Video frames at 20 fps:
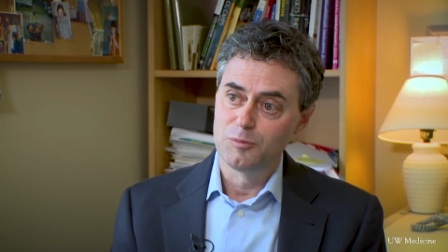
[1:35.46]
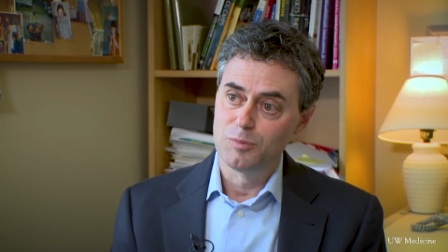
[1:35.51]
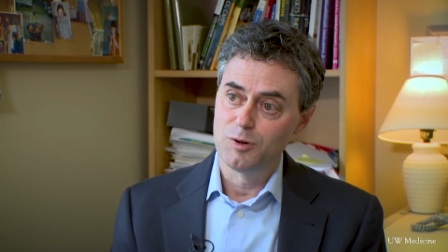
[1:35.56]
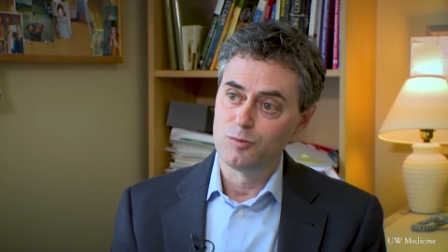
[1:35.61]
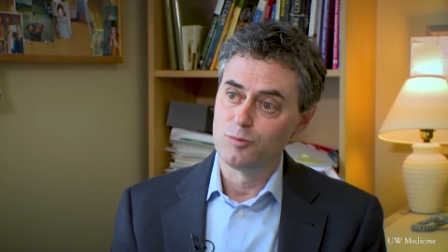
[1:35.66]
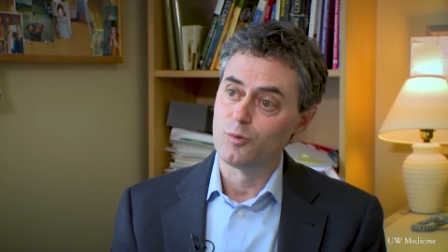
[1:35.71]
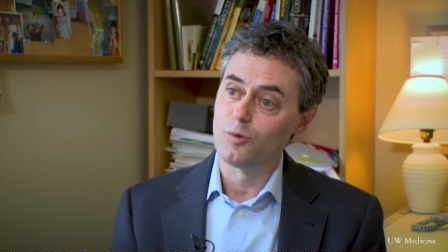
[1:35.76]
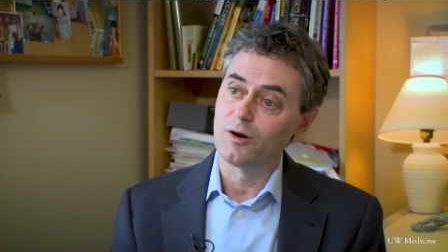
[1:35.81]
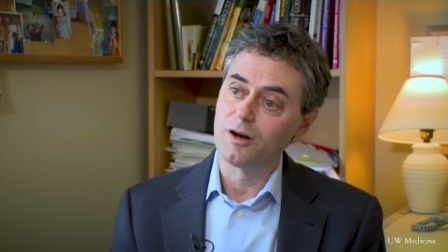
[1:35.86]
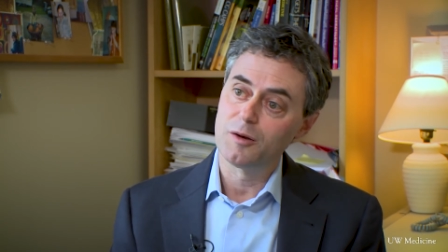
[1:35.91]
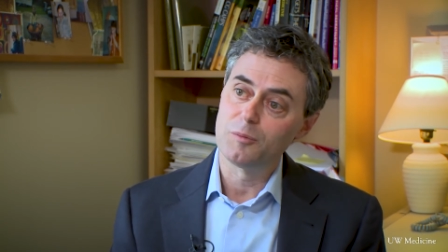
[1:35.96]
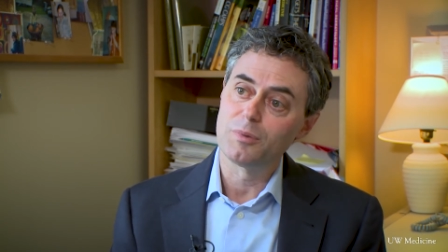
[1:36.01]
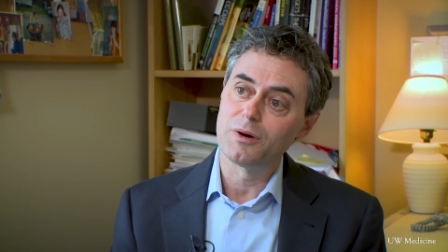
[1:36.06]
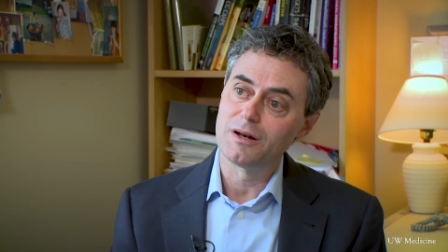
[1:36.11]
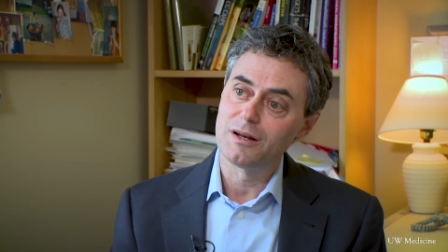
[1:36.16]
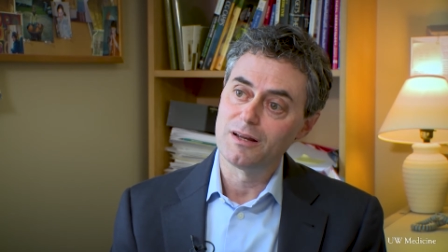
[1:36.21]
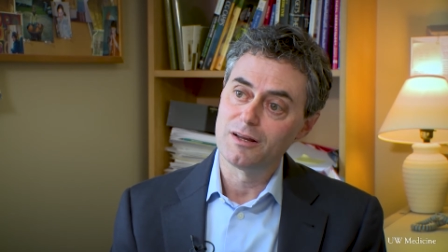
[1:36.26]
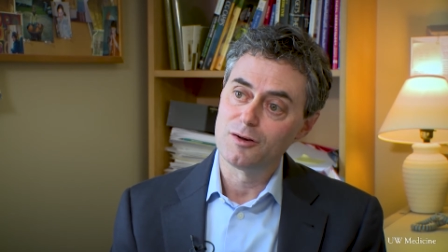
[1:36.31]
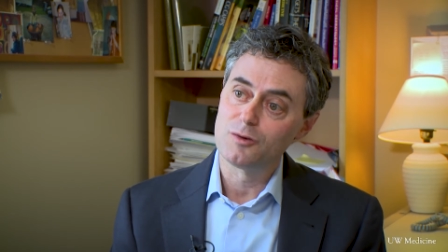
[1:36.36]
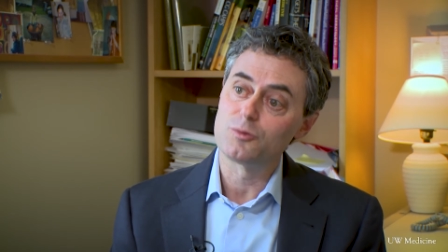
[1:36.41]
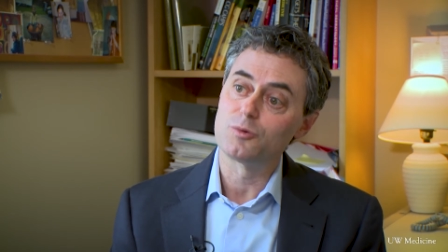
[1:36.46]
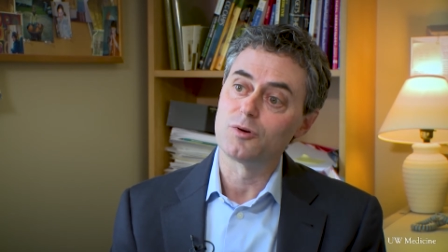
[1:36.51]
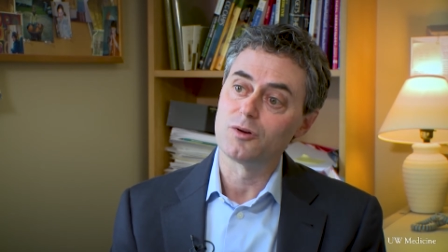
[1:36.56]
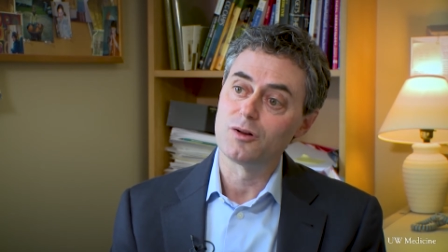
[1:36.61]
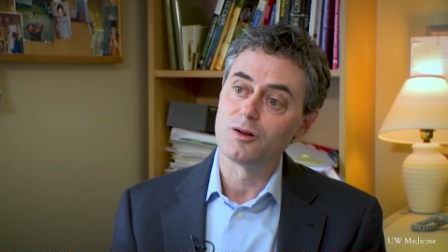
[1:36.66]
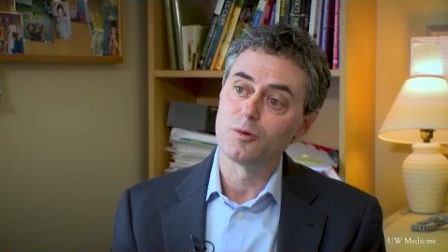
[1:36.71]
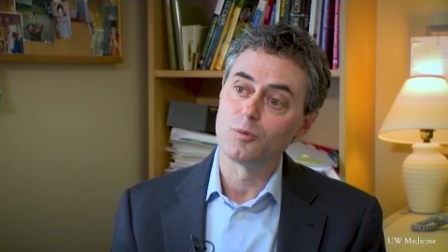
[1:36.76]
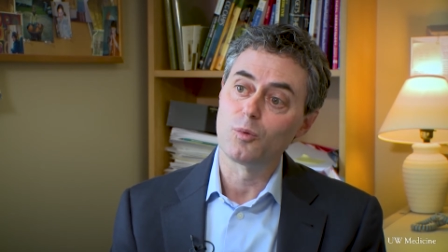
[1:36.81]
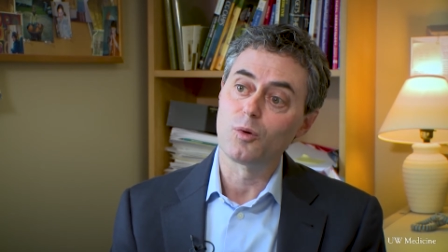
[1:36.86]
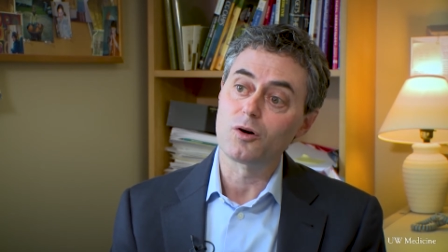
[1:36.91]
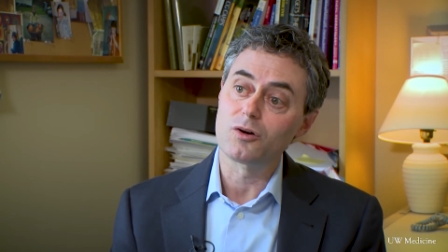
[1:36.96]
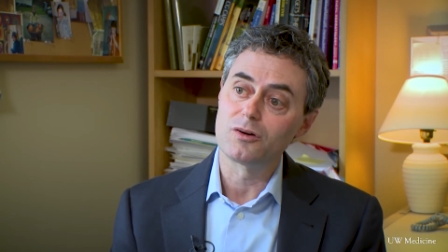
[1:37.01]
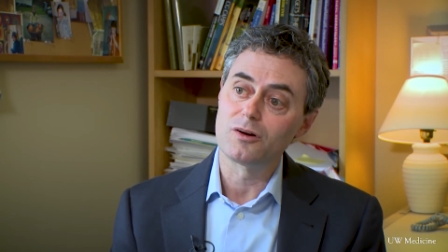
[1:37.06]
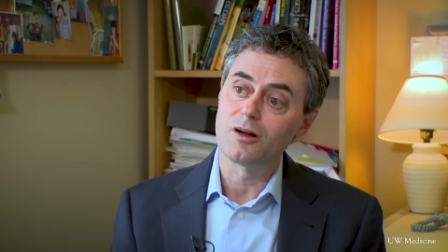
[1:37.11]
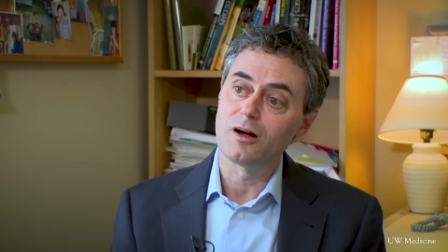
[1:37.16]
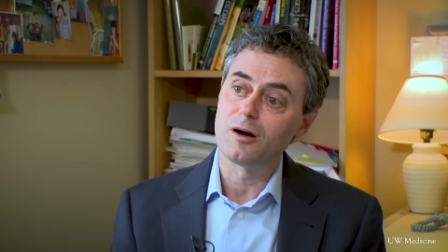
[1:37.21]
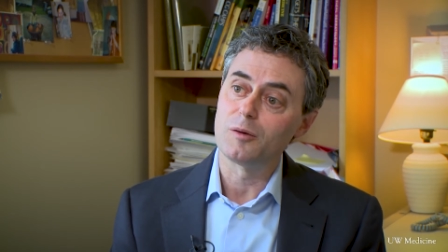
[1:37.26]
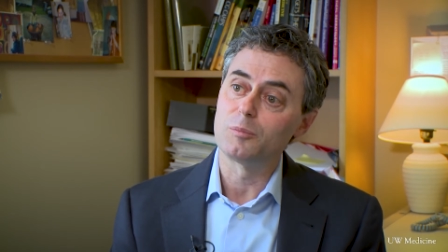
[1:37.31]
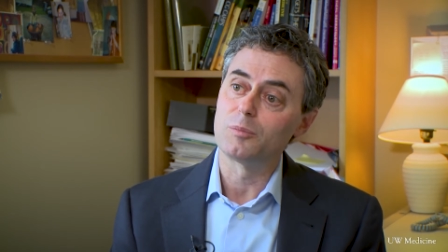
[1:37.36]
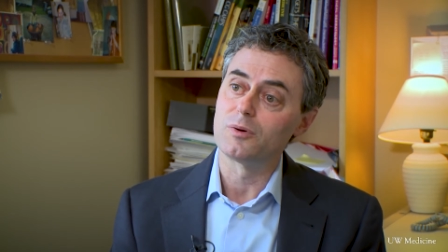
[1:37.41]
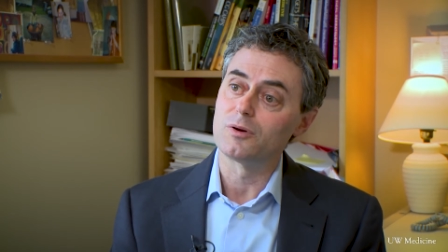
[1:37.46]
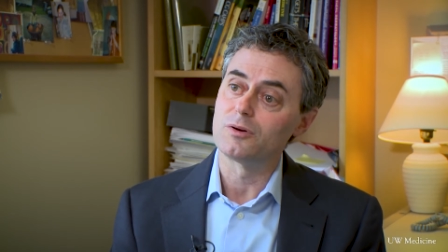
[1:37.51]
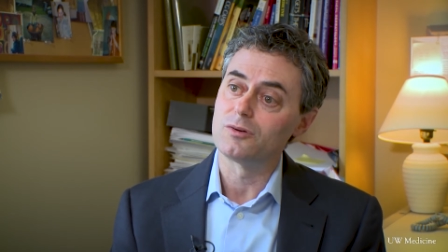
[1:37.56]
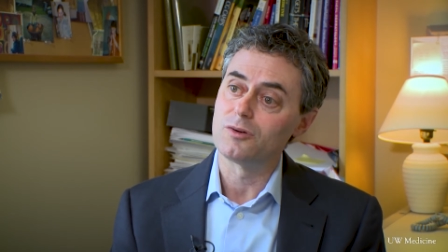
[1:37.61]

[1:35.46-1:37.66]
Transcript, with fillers: before anybody has really worked it up,